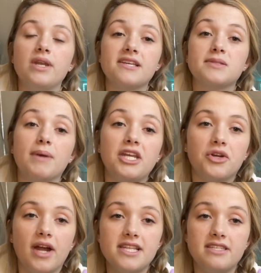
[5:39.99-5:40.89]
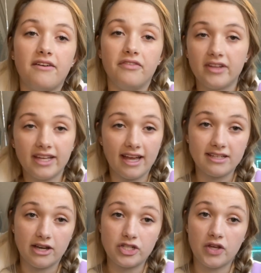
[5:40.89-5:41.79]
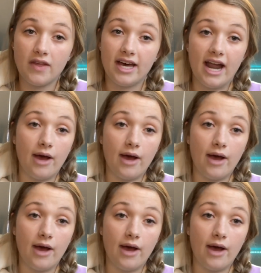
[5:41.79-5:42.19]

would explain your grades, definitely like touch on that.